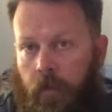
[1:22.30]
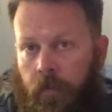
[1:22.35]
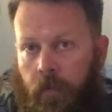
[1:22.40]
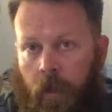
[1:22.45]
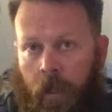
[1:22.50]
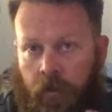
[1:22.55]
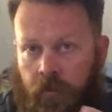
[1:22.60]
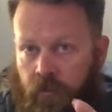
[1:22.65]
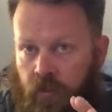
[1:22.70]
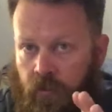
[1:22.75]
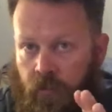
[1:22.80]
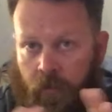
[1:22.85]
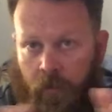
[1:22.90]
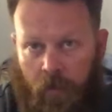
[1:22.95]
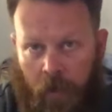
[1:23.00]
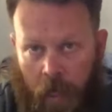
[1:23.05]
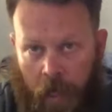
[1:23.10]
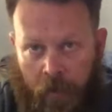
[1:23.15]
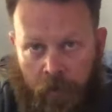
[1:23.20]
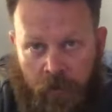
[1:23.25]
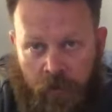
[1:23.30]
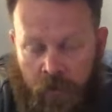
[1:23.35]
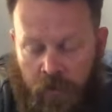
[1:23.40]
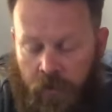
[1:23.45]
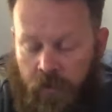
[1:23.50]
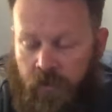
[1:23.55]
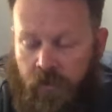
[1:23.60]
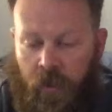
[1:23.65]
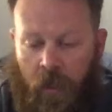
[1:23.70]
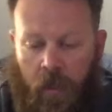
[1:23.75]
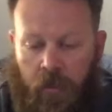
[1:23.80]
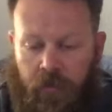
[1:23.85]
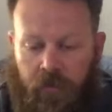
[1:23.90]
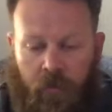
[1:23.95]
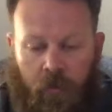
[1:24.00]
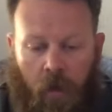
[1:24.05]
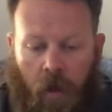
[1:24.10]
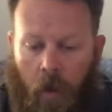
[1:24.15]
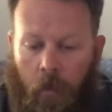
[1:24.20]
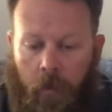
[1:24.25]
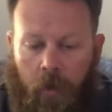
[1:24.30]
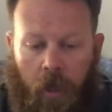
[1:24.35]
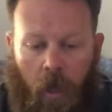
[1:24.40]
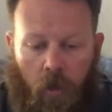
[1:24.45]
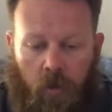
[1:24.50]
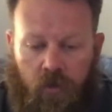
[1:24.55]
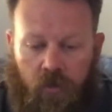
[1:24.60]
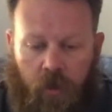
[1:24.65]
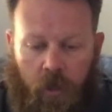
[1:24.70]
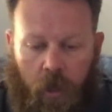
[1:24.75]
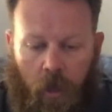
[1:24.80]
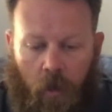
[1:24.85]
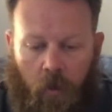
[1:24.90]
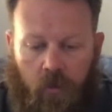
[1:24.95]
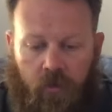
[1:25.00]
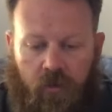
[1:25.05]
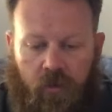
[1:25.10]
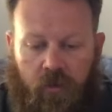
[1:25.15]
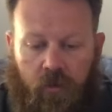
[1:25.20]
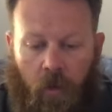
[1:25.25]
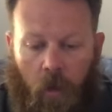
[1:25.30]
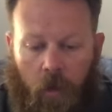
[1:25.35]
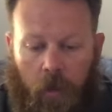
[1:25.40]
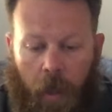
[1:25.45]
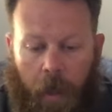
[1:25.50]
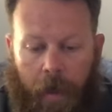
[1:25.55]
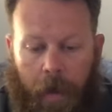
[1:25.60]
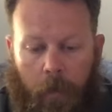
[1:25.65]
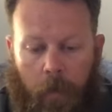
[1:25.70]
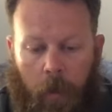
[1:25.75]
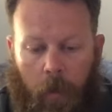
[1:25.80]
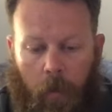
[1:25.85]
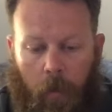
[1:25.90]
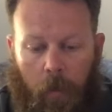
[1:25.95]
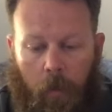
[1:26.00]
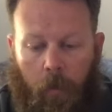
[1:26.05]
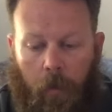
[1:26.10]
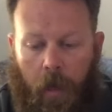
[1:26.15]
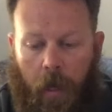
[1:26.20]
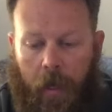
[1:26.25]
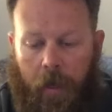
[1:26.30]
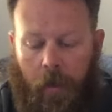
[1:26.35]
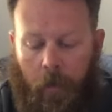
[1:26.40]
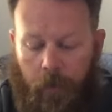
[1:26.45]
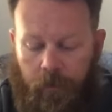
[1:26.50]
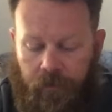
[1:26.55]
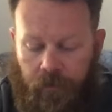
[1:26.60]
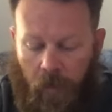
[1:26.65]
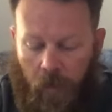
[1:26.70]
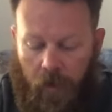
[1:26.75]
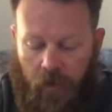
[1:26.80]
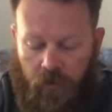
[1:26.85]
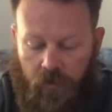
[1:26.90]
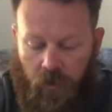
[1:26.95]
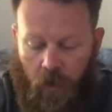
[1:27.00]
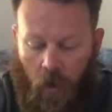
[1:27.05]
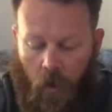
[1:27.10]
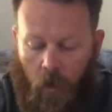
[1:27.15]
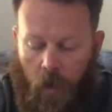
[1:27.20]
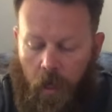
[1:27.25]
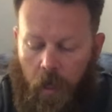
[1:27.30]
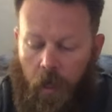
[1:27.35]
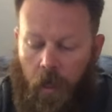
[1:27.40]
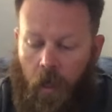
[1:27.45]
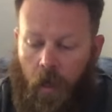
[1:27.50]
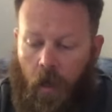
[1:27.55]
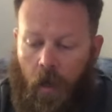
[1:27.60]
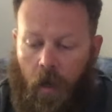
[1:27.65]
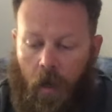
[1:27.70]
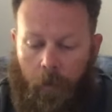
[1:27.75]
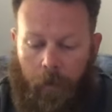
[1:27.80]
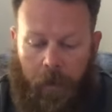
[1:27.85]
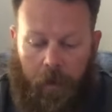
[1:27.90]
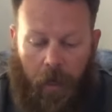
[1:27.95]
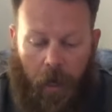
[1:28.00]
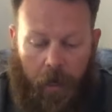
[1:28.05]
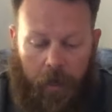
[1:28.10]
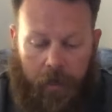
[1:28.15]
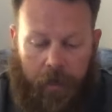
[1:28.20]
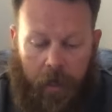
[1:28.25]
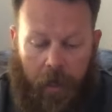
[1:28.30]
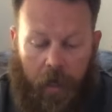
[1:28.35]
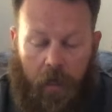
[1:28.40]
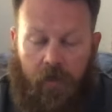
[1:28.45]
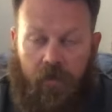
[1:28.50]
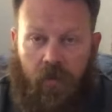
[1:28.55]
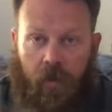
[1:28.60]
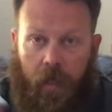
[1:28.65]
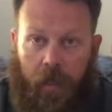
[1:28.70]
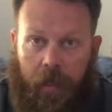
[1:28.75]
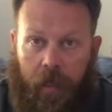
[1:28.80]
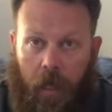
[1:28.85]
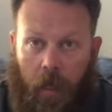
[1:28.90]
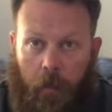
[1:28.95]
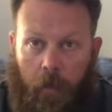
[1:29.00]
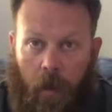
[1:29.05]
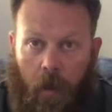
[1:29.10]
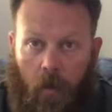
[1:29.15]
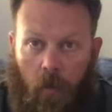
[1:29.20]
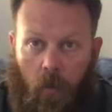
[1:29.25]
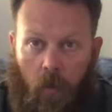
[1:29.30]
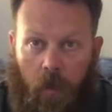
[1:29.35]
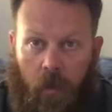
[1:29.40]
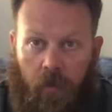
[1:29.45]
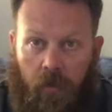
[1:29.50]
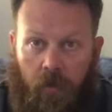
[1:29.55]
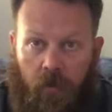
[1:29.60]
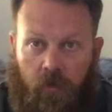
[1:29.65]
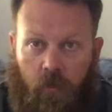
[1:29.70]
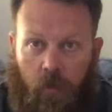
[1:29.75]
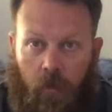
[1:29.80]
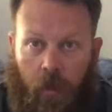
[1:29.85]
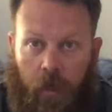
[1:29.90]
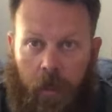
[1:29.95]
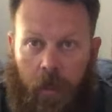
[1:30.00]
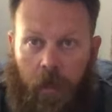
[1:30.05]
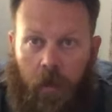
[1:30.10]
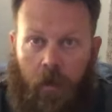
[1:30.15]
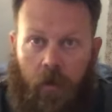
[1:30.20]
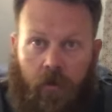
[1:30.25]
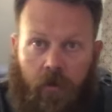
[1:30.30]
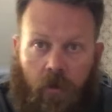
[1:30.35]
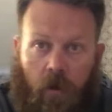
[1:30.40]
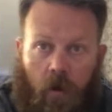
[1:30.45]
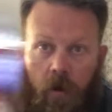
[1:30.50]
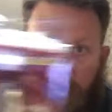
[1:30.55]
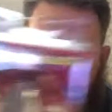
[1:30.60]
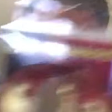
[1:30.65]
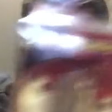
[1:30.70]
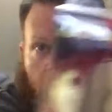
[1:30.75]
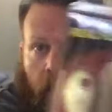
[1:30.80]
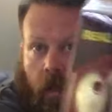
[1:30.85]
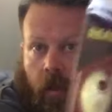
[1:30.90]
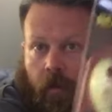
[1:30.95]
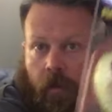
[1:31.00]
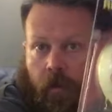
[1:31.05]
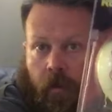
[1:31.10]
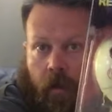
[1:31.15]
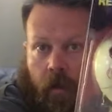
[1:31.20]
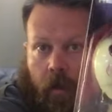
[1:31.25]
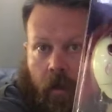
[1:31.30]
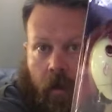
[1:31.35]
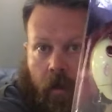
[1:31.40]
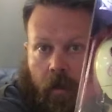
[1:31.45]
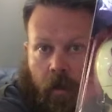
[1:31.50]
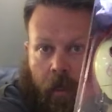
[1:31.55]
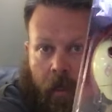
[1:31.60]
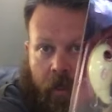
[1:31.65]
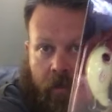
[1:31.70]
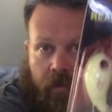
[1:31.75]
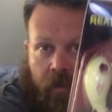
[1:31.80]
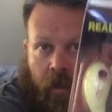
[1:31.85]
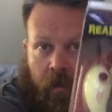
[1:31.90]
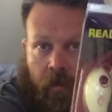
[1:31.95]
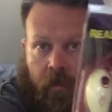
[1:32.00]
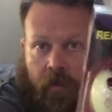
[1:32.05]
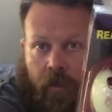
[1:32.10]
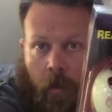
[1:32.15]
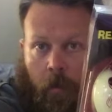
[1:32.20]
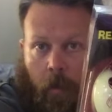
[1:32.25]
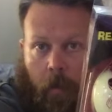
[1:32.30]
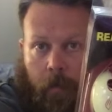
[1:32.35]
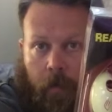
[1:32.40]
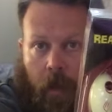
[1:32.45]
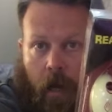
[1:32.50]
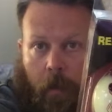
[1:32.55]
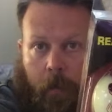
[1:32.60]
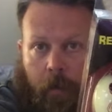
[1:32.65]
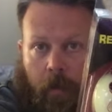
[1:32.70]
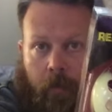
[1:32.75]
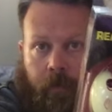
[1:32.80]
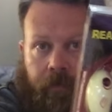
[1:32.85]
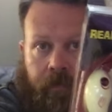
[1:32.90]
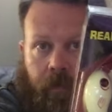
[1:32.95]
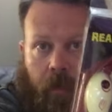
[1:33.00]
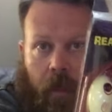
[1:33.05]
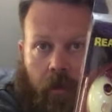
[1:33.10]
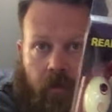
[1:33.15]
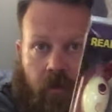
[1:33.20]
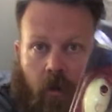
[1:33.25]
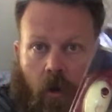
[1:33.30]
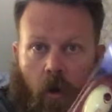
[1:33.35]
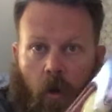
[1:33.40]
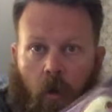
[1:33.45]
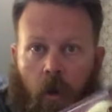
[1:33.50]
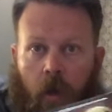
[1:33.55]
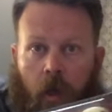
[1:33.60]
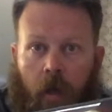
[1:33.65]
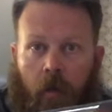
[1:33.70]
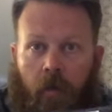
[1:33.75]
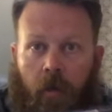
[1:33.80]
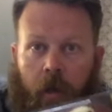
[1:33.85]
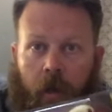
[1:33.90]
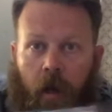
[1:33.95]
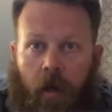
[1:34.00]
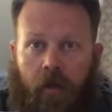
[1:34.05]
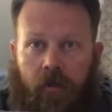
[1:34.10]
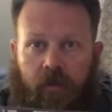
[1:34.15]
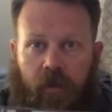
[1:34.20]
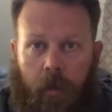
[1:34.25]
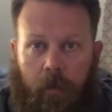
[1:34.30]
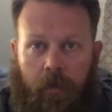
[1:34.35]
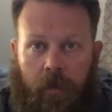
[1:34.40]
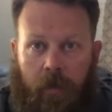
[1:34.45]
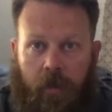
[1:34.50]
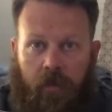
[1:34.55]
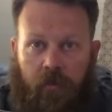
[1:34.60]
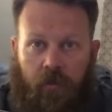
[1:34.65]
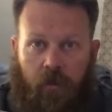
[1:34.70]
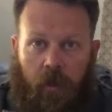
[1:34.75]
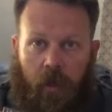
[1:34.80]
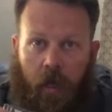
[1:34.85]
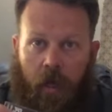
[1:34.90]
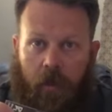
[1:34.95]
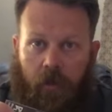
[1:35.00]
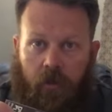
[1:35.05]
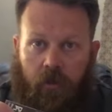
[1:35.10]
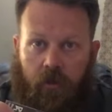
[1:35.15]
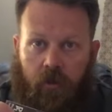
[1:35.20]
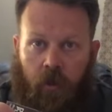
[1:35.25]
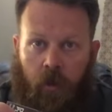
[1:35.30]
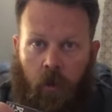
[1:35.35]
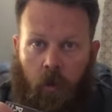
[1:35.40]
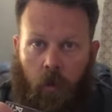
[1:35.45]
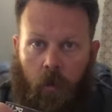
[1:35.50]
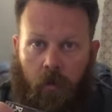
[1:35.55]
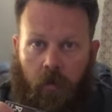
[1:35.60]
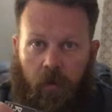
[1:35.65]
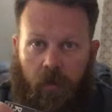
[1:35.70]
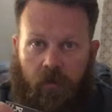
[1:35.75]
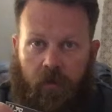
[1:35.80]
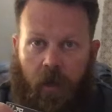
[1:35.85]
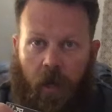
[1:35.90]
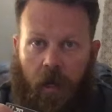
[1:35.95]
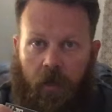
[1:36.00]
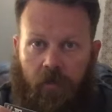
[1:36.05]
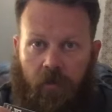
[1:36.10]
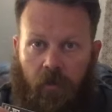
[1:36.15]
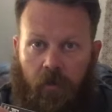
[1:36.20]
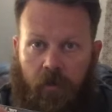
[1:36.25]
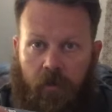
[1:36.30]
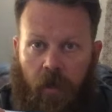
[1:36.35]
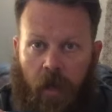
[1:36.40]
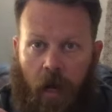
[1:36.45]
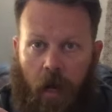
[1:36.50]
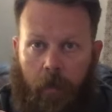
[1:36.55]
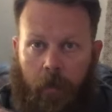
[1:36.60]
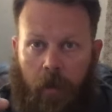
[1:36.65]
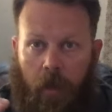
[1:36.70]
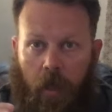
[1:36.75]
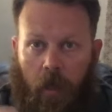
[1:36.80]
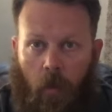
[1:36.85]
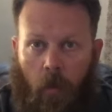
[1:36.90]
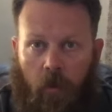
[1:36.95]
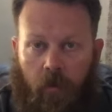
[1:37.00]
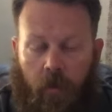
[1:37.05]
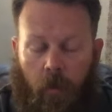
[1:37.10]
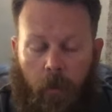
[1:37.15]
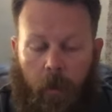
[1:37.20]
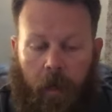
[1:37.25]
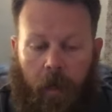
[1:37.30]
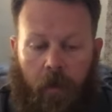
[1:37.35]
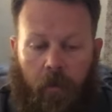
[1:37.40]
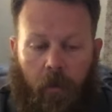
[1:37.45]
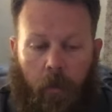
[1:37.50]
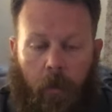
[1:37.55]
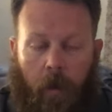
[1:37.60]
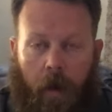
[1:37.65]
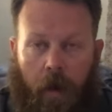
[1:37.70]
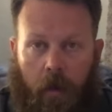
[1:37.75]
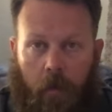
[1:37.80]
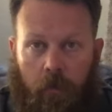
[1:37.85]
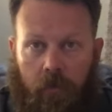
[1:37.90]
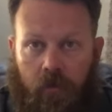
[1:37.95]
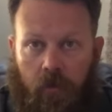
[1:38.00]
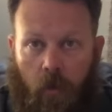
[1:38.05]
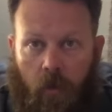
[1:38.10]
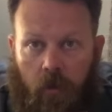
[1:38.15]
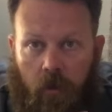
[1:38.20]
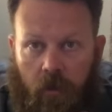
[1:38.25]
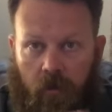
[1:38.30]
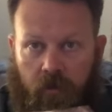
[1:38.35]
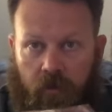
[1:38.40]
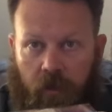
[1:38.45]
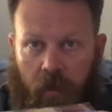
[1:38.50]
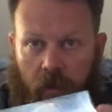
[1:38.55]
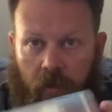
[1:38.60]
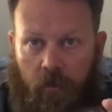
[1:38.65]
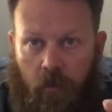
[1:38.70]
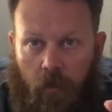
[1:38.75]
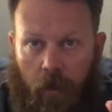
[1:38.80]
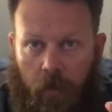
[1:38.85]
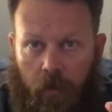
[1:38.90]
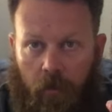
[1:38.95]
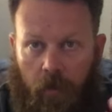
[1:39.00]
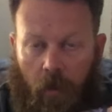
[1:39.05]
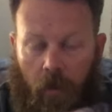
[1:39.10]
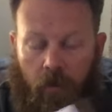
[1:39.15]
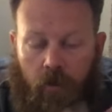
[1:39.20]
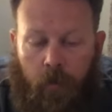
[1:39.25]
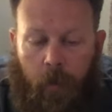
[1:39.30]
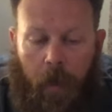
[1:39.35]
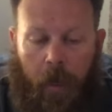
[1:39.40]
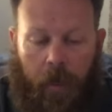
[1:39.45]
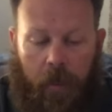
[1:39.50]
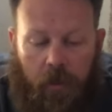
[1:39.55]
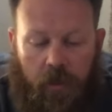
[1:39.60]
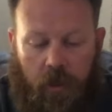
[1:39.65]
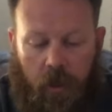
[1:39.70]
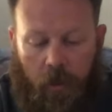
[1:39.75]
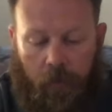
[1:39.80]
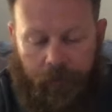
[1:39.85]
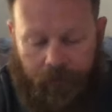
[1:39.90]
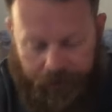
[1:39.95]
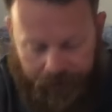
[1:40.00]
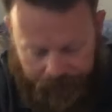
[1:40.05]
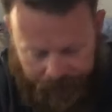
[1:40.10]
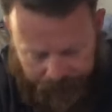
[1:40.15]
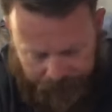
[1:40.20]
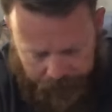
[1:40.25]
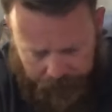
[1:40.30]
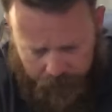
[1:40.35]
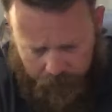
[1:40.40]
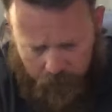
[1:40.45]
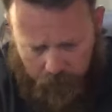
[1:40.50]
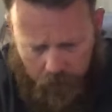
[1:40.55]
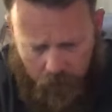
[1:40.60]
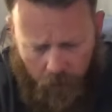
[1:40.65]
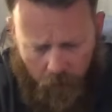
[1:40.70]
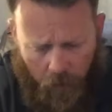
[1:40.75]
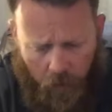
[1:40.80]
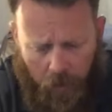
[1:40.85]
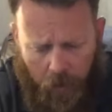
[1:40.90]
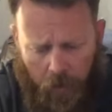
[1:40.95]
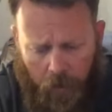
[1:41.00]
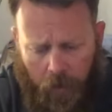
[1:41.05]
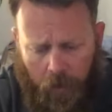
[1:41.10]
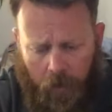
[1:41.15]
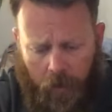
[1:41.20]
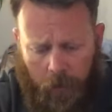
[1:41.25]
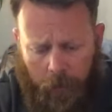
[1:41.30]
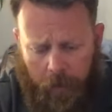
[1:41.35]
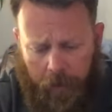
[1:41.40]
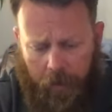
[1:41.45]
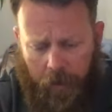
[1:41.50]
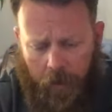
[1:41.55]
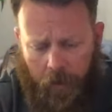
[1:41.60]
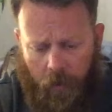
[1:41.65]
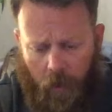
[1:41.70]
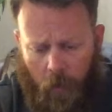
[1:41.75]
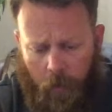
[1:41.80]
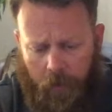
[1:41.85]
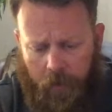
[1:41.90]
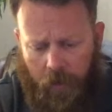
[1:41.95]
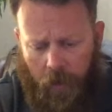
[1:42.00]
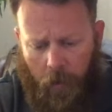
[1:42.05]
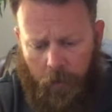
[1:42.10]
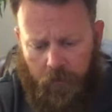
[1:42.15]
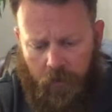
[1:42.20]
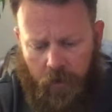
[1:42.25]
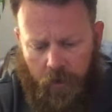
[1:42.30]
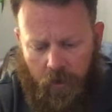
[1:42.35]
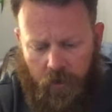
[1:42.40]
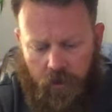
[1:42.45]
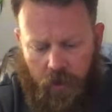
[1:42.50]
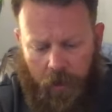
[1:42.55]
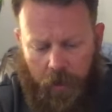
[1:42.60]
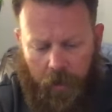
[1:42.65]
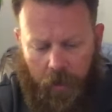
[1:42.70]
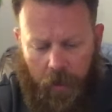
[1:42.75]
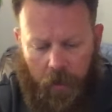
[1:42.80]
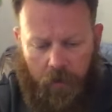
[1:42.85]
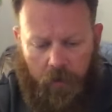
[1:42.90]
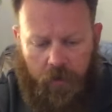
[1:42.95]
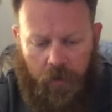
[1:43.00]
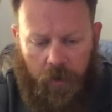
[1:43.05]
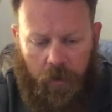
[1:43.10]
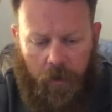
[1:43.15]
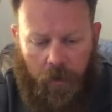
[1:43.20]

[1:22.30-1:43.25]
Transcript: It's just had success from coast to coast, so a lot of people have been buying them. And so at ICAST, they came out with this one right here. It's called like I said, the Double Plopper. And so the concept is you got two of these guys on the top with the bait on the bottom. So you can see it's a rather large package here. Let me get it opened up so you can check it out.